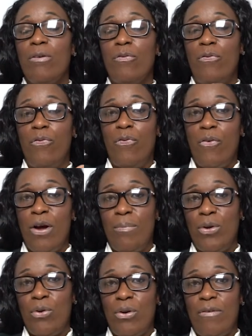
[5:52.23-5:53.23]

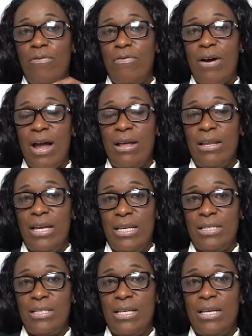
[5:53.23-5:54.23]
from your
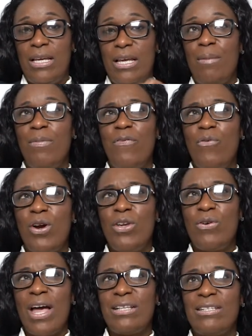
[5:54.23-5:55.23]
filings. And before,
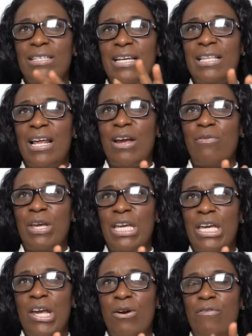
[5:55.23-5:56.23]
you have to take that every
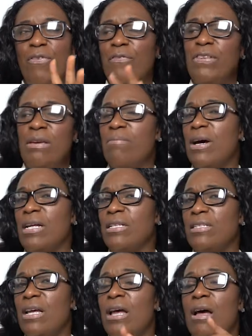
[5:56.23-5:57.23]
year, 15
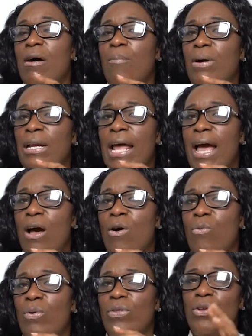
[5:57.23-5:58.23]
months. But
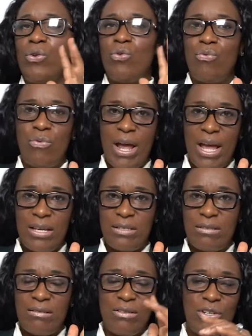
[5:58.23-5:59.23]
now with the new
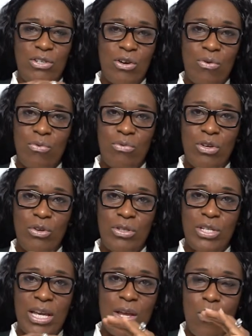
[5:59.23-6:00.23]
regs, you
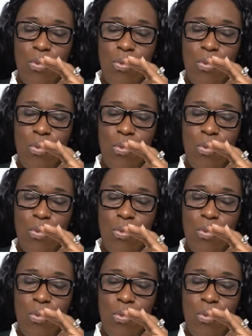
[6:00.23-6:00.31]
take it